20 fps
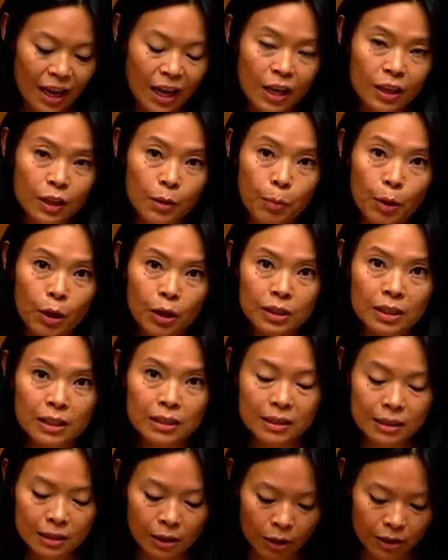The
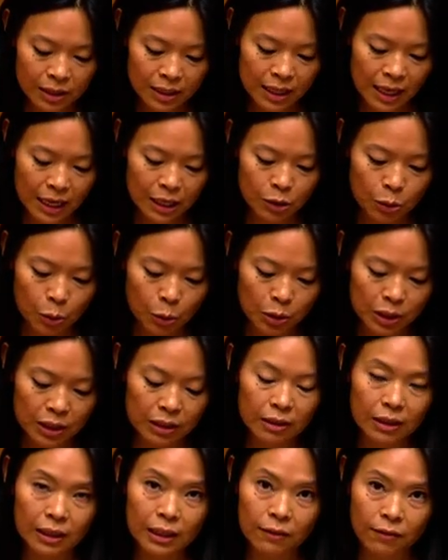Perkins lost their
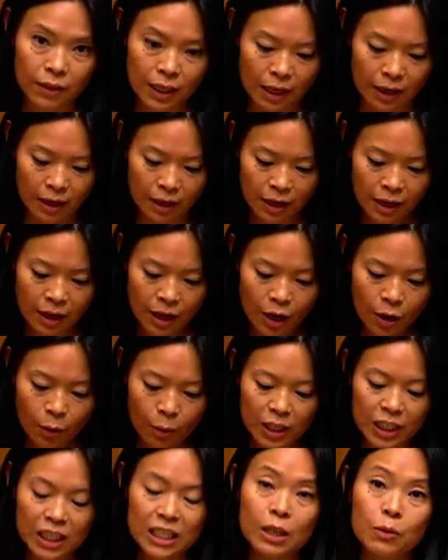daughter, Olivia,
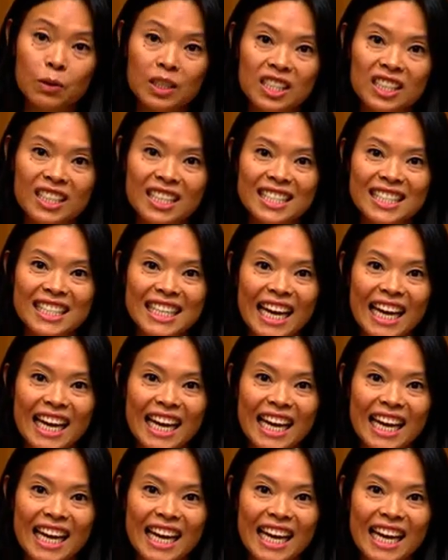when she was just